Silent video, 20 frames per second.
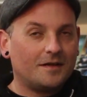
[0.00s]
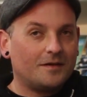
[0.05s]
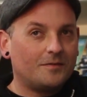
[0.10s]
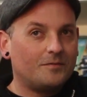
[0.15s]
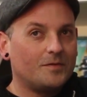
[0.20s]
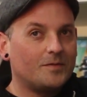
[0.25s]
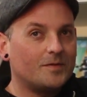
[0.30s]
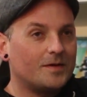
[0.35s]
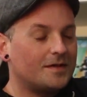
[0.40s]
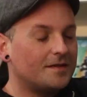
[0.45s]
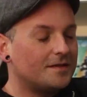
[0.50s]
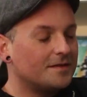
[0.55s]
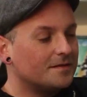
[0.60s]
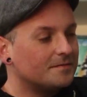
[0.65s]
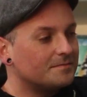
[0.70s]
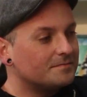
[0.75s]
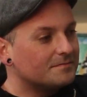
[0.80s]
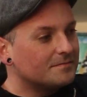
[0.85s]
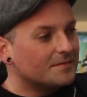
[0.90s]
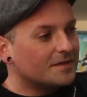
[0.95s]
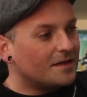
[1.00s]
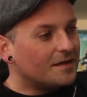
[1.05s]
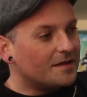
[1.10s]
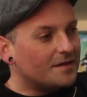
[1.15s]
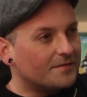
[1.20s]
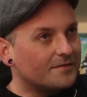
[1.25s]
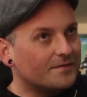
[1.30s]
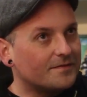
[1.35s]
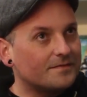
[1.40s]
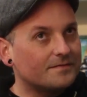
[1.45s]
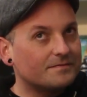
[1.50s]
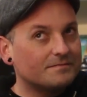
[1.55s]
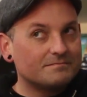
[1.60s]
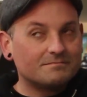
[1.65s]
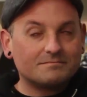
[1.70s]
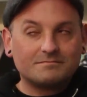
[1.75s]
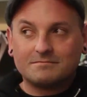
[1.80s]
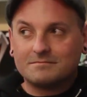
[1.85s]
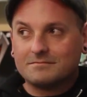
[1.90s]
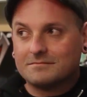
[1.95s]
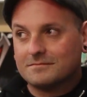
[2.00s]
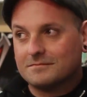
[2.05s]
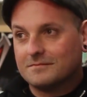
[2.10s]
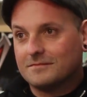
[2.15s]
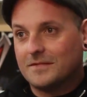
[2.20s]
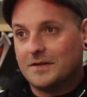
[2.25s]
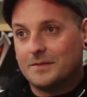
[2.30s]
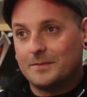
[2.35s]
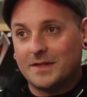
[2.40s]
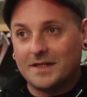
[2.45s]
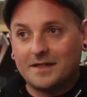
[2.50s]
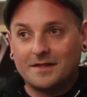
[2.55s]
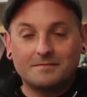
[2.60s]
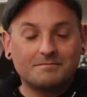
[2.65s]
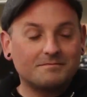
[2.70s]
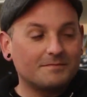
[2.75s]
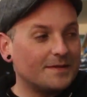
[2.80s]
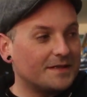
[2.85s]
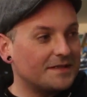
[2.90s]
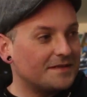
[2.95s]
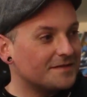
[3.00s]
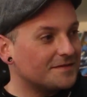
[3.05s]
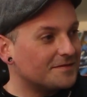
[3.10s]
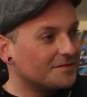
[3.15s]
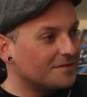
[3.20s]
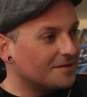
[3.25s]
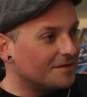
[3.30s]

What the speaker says: we wanted to kind of make the store